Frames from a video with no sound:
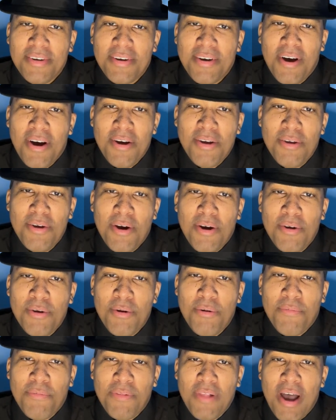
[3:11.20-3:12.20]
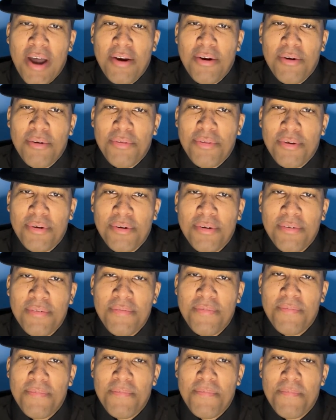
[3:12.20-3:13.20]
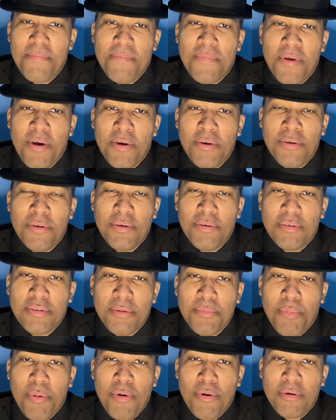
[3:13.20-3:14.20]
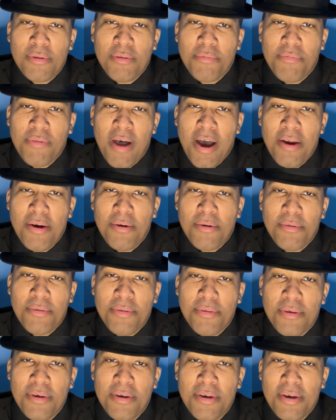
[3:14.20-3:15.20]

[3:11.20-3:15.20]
Are you a flat earther, or do you support the flat Earth